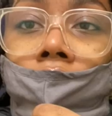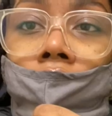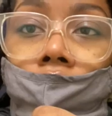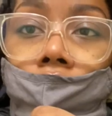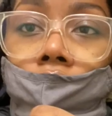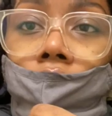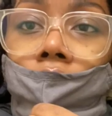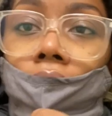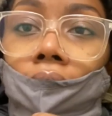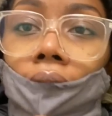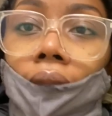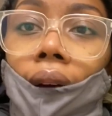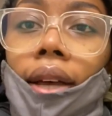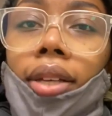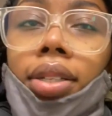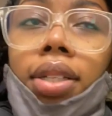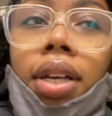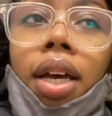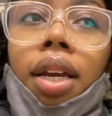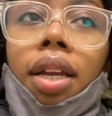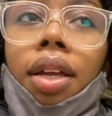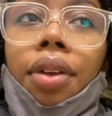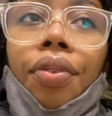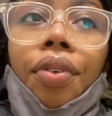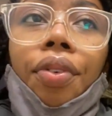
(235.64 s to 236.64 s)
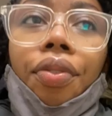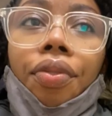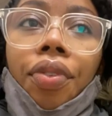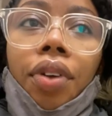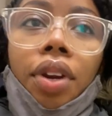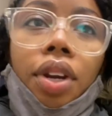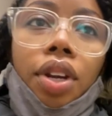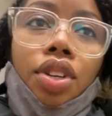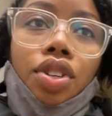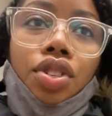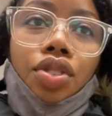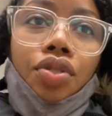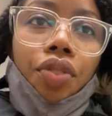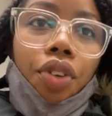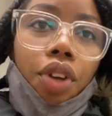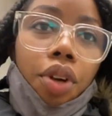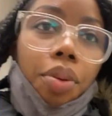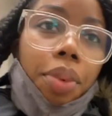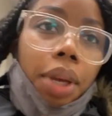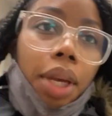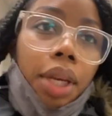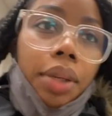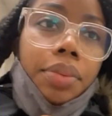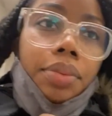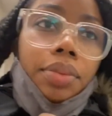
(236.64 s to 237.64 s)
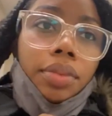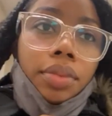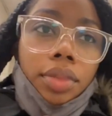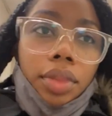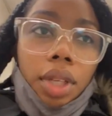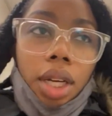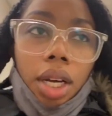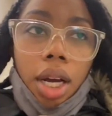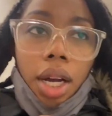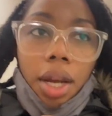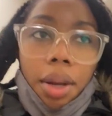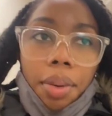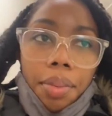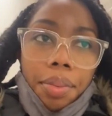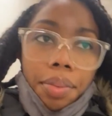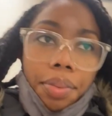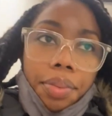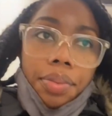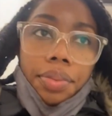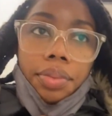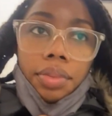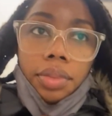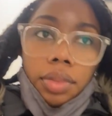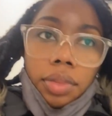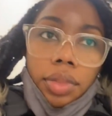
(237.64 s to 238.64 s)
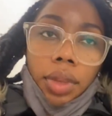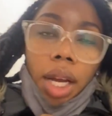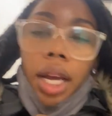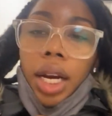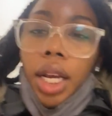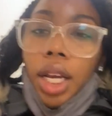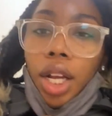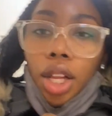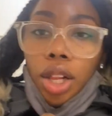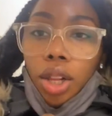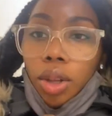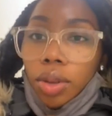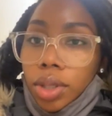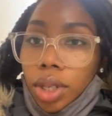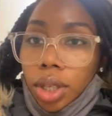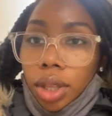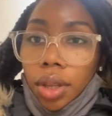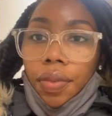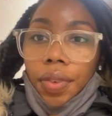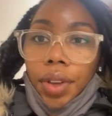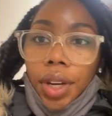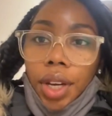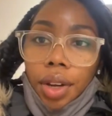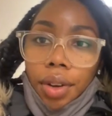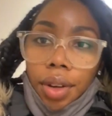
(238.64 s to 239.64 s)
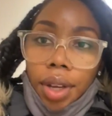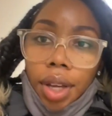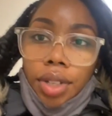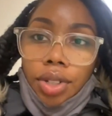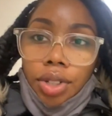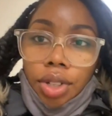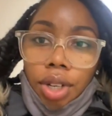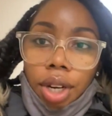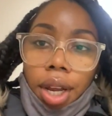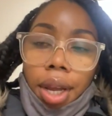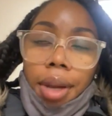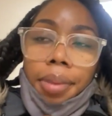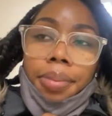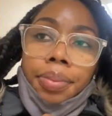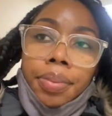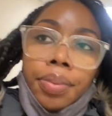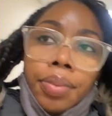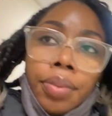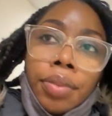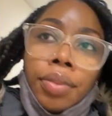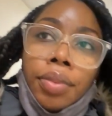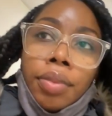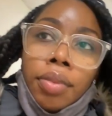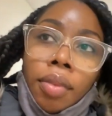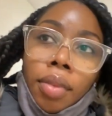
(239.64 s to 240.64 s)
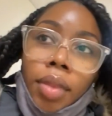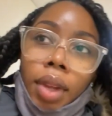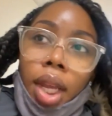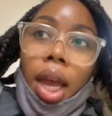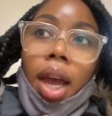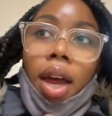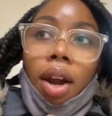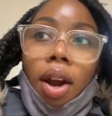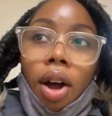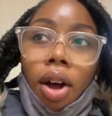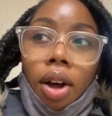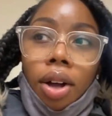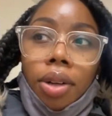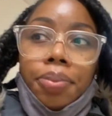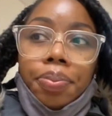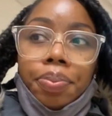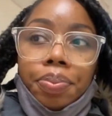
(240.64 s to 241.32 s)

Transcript: So guys, I didn't even finish filming. I didn't close up the video yesterday at all.